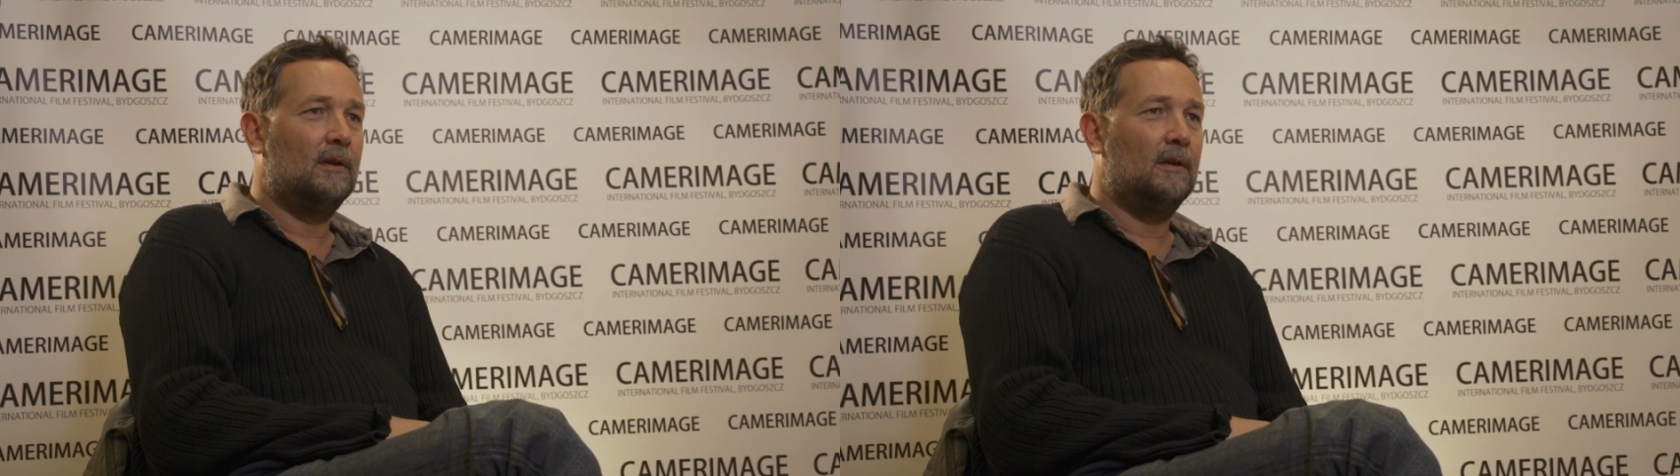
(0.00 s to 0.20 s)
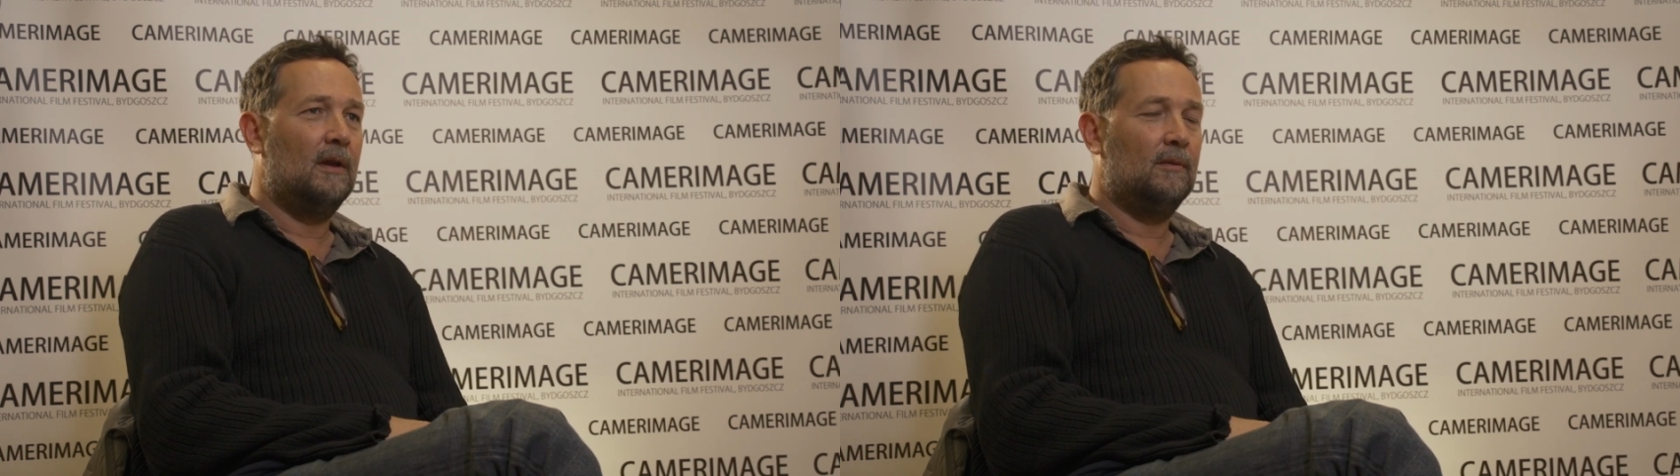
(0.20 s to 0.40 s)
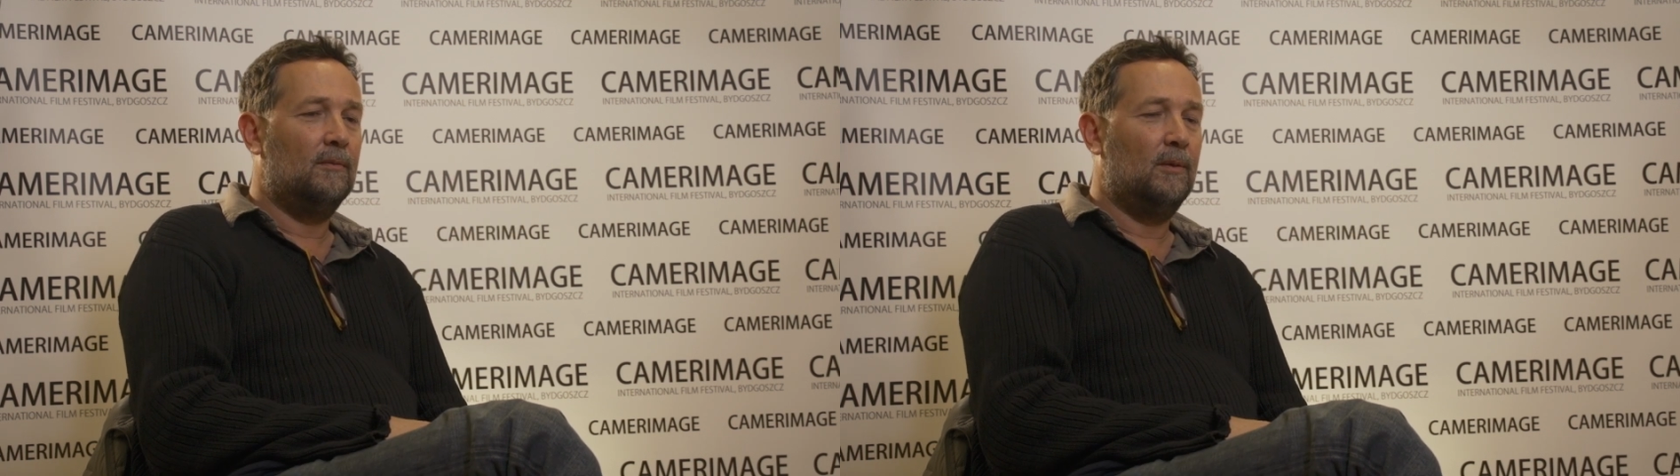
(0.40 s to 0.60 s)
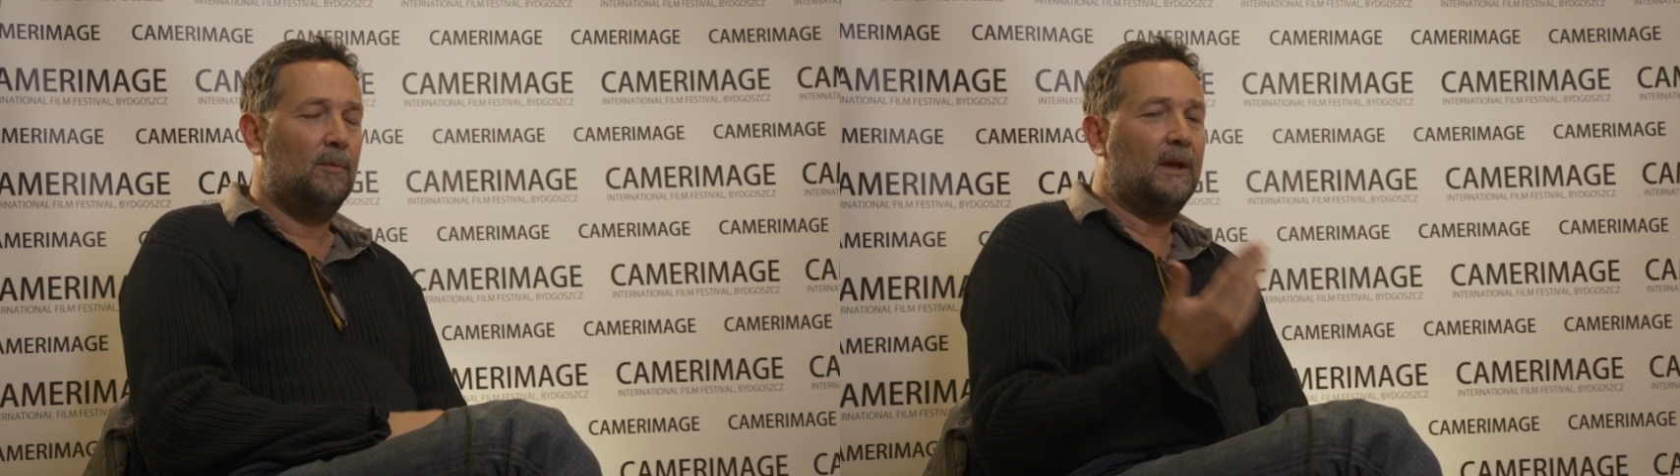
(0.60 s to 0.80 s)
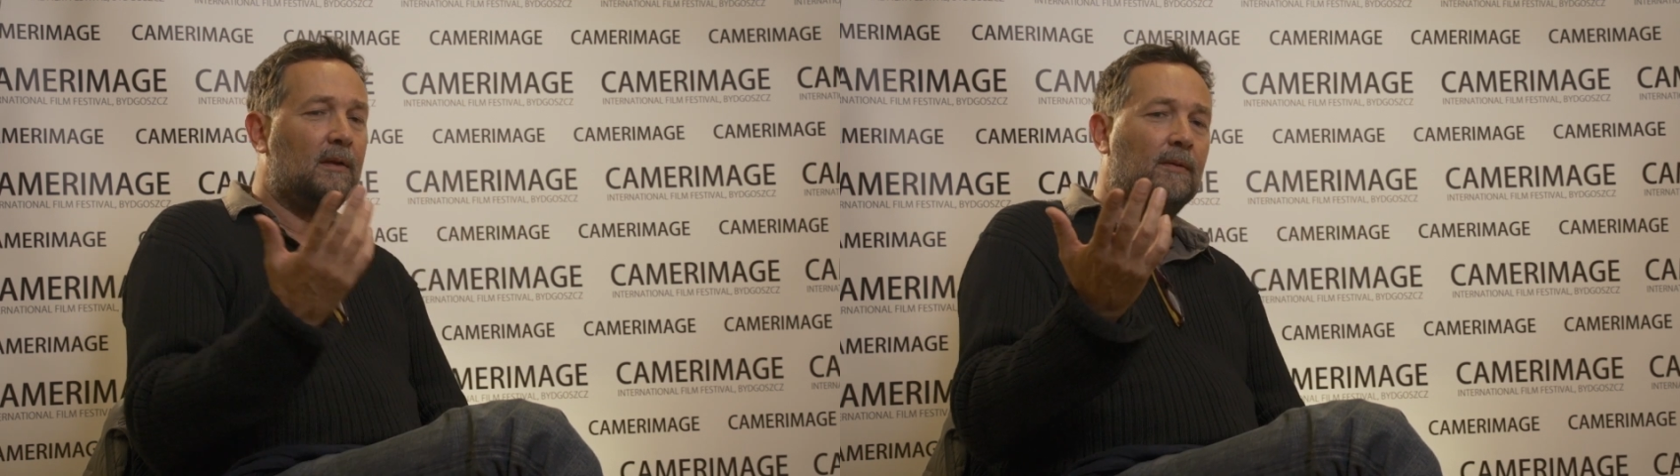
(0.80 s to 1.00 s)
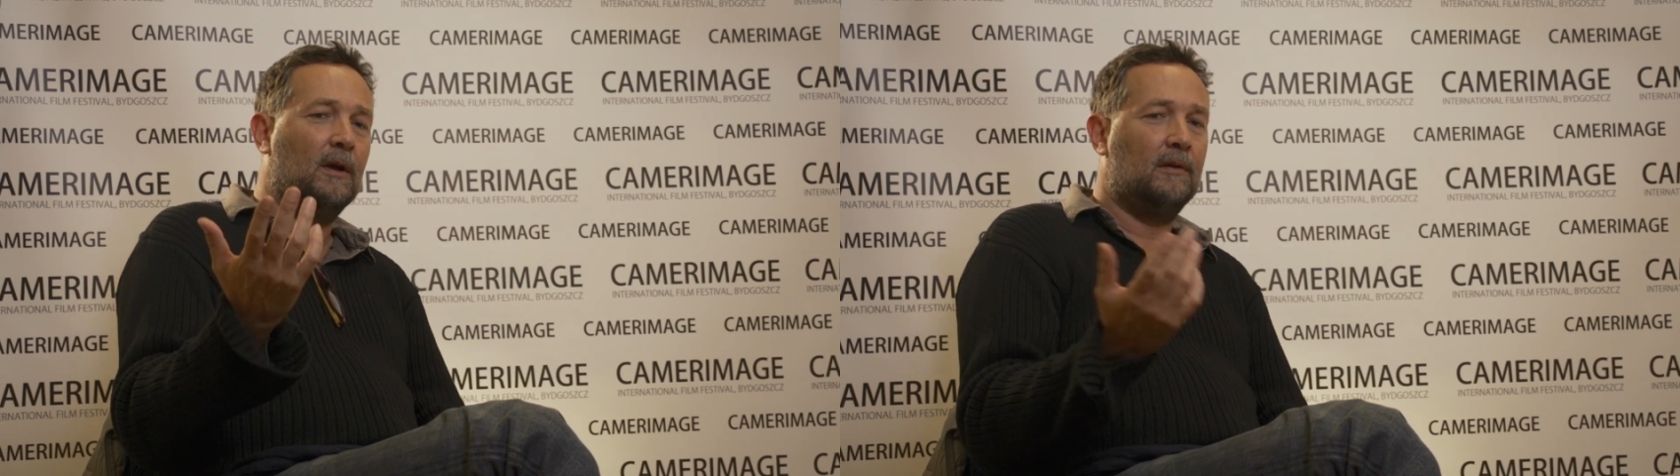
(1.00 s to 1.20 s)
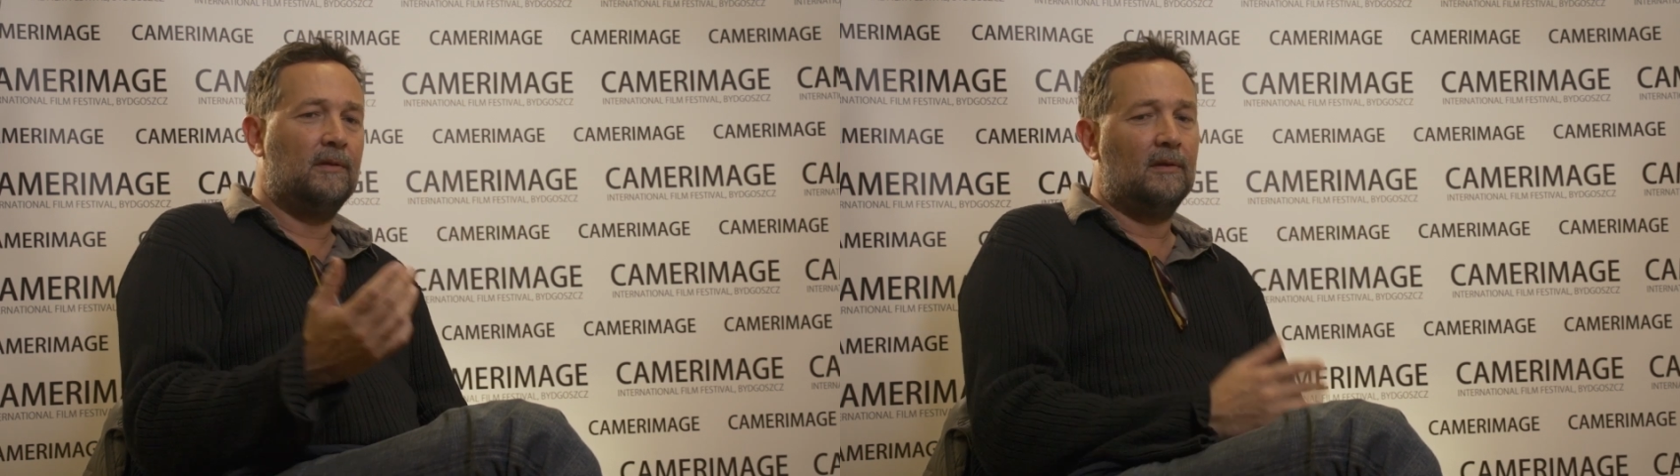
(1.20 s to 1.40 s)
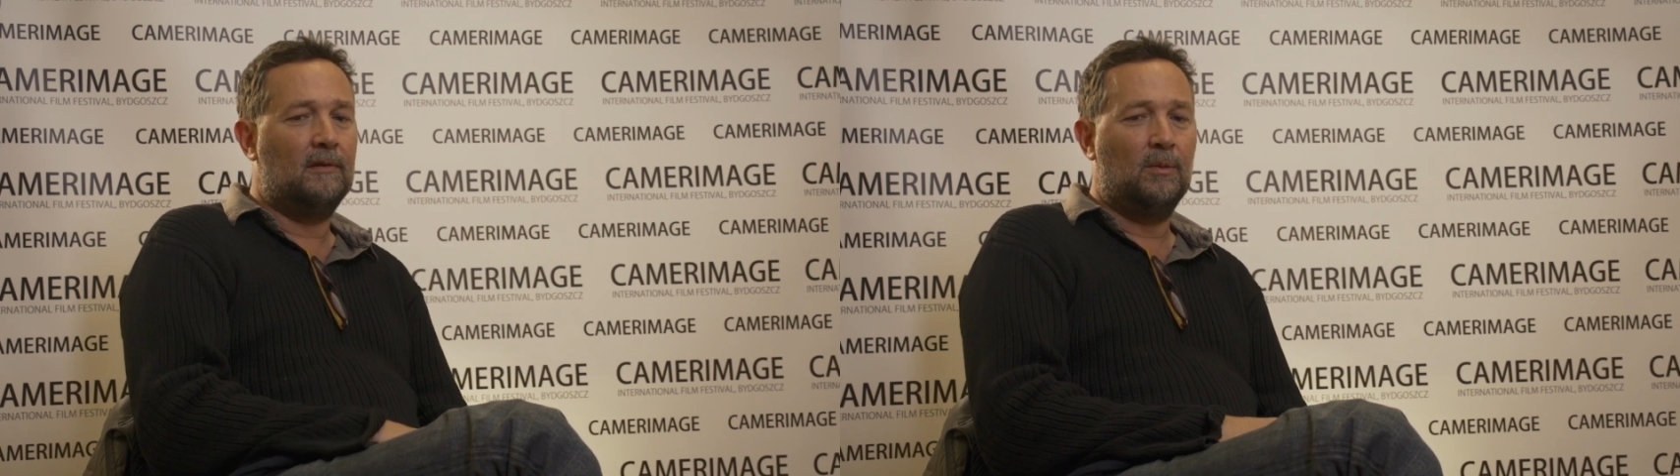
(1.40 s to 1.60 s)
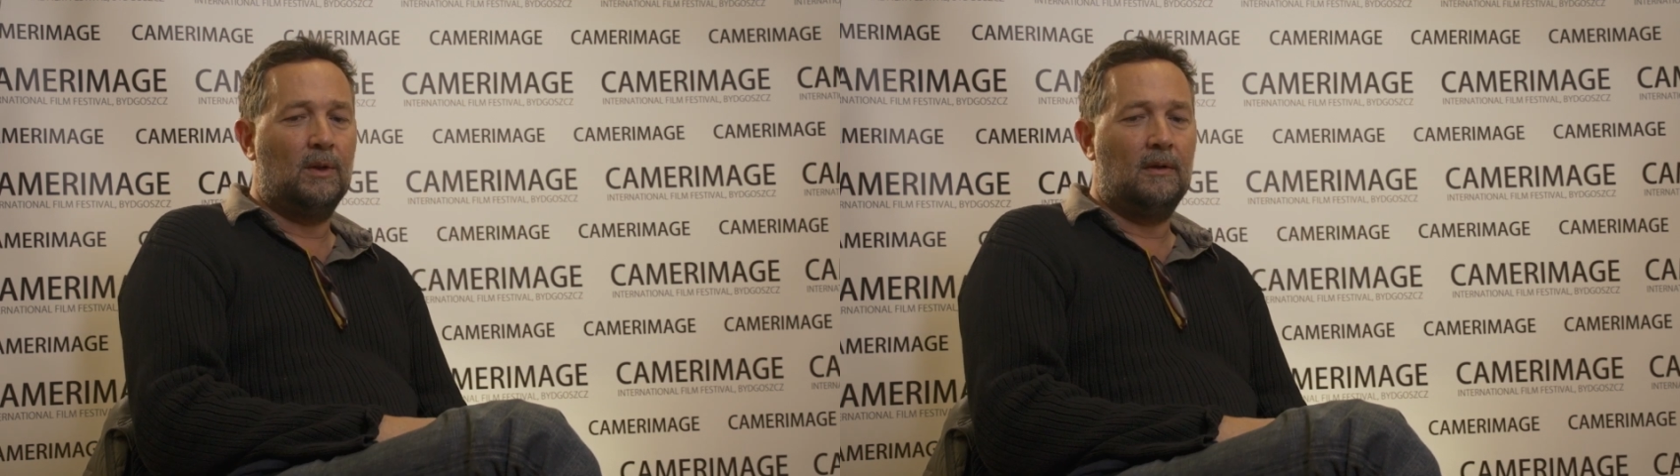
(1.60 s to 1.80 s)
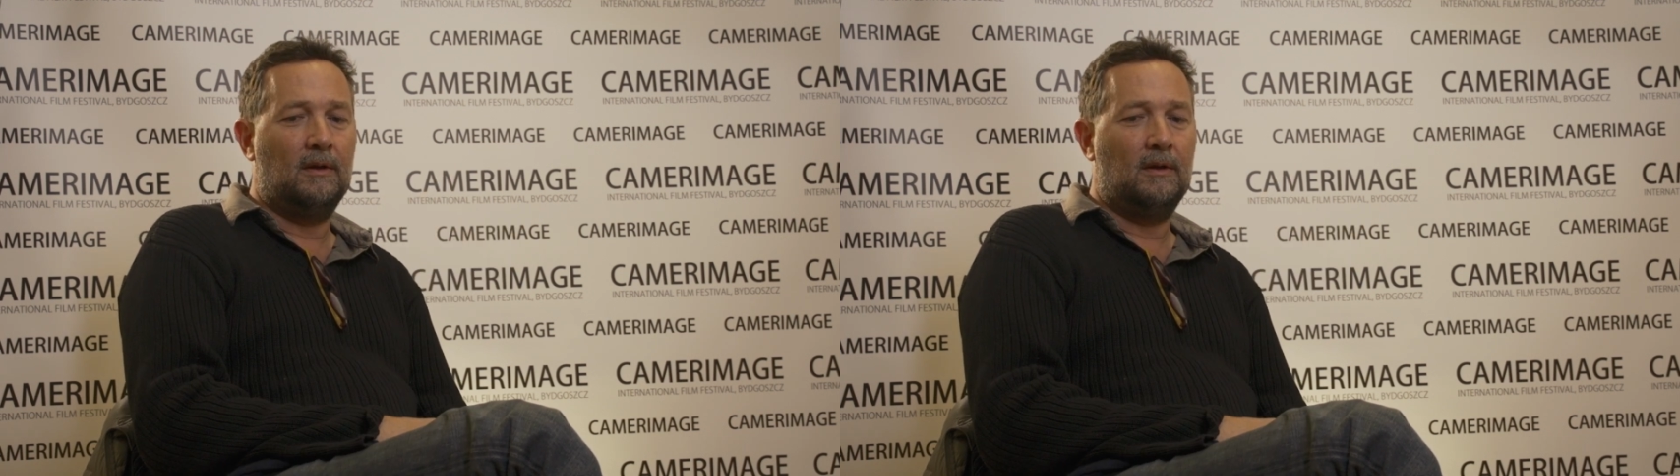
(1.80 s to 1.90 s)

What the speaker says: and we make it very accessible,